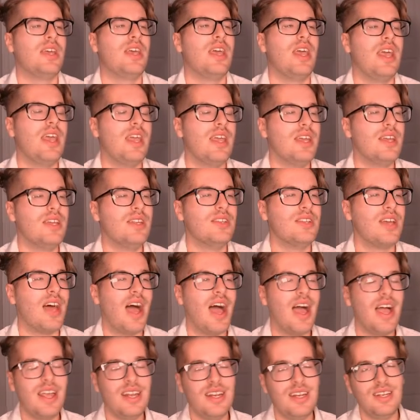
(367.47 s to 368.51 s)
And
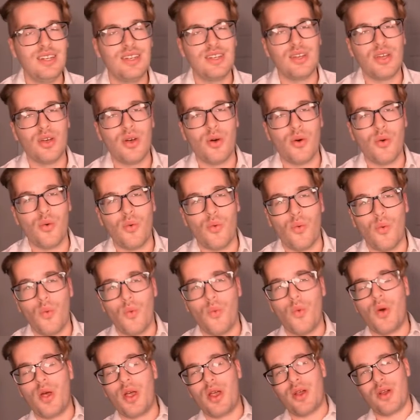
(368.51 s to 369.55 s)
I need to know
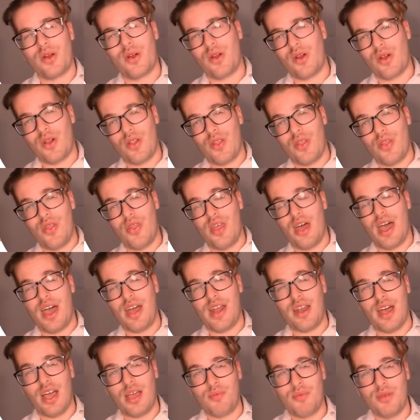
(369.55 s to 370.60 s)
where that
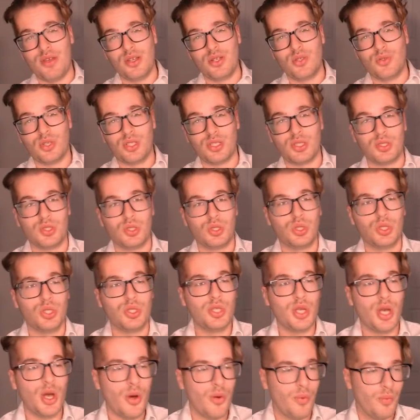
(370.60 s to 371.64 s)
IP address should
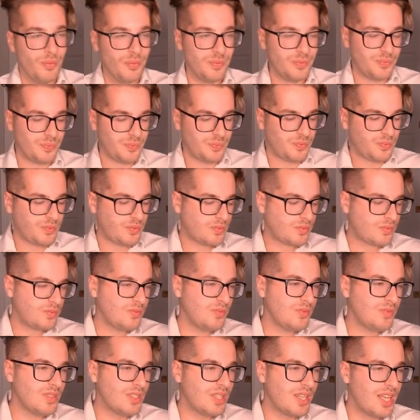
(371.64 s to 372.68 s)
go.
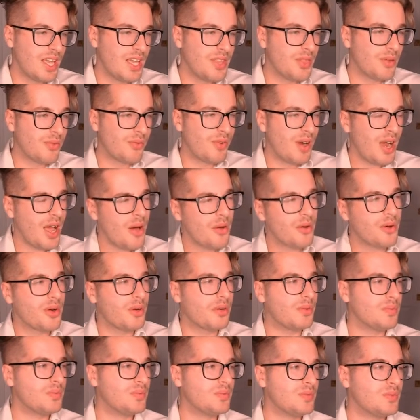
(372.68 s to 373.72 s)
And the router
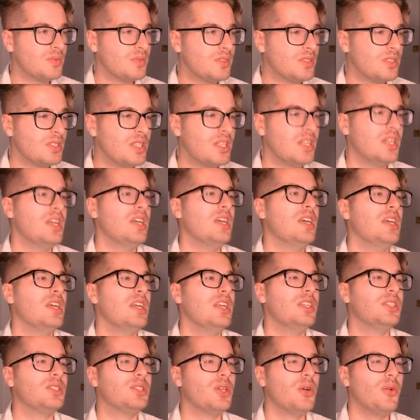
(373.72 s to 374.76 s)

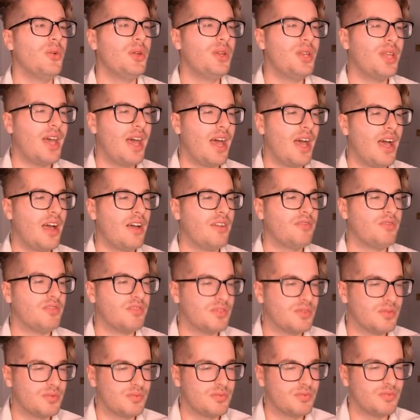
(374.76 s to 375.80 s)
is going to have,
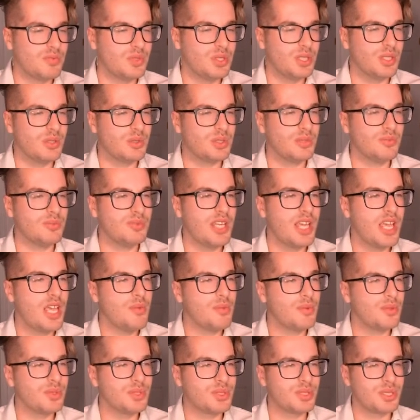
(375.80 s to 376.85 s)
you know, some
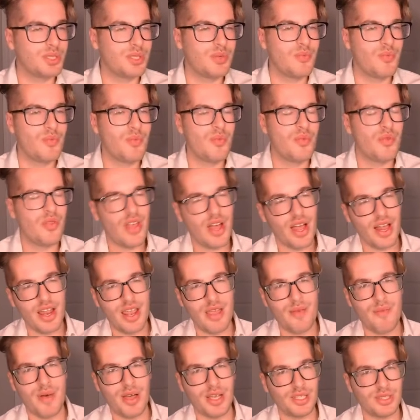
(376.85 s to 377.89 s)
tables that it
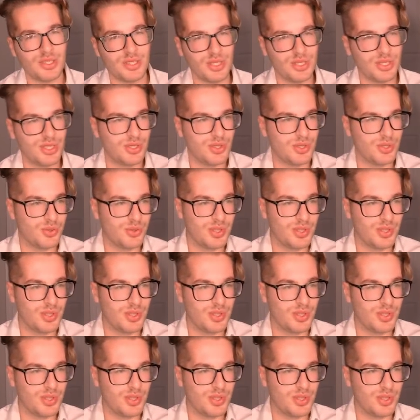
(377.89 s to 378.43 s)
might send it to.